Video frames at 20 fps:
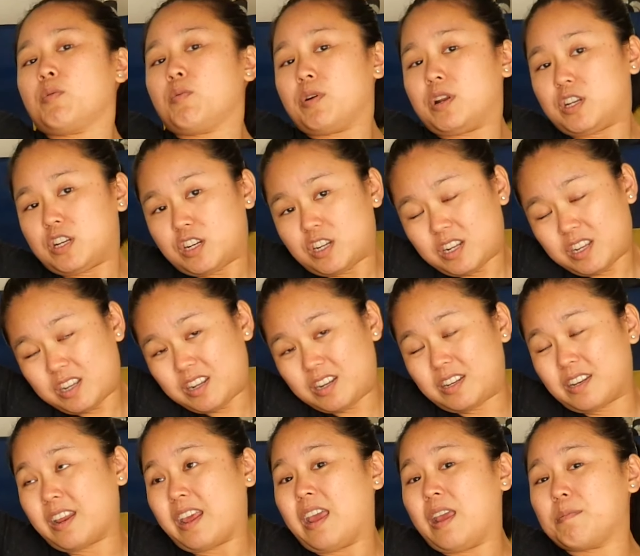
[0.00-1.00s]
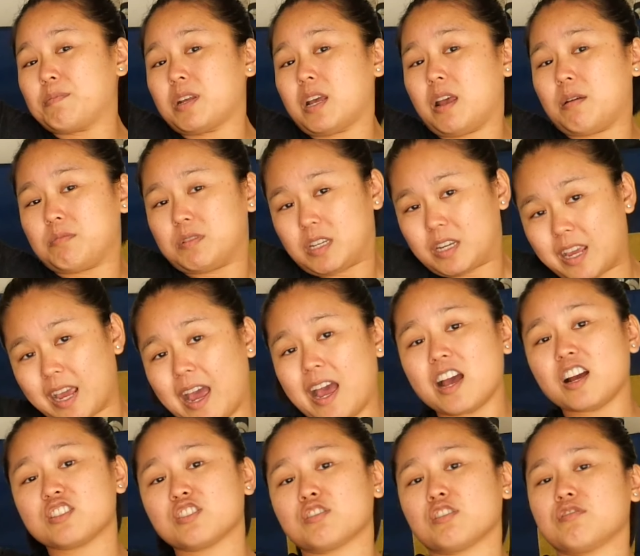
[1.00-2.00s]
When it came time to
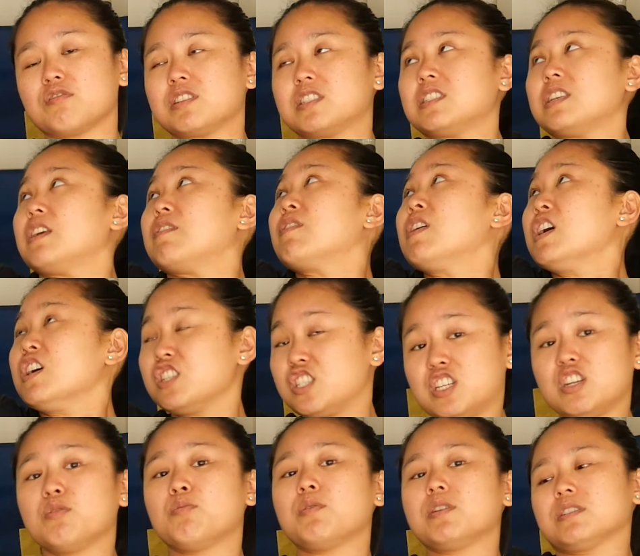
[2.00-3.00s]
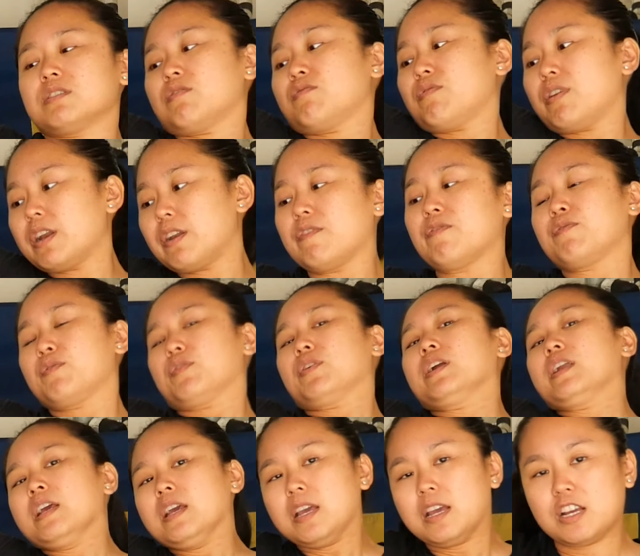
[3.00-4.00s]
catch or receive, she wasn't ready for
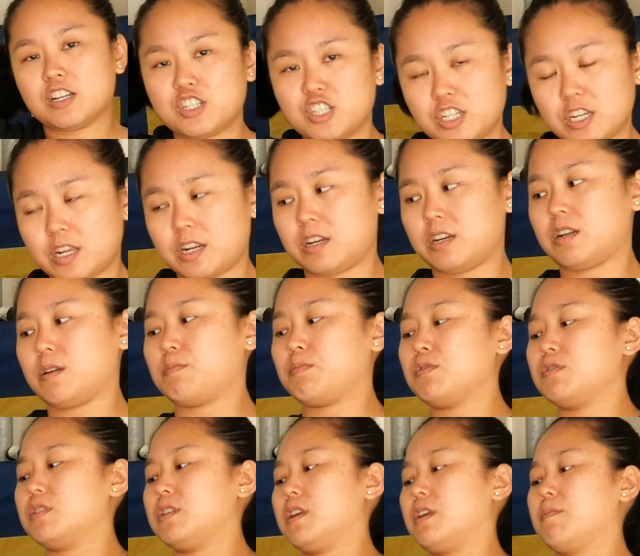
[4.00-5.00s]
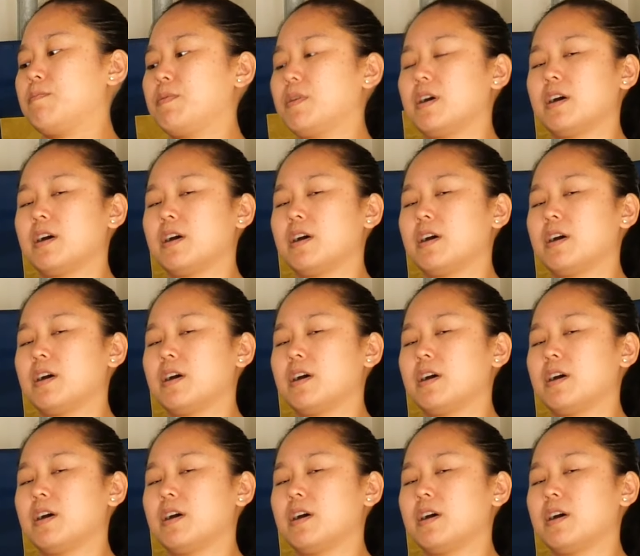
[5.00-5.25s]
it, and she ended up losing it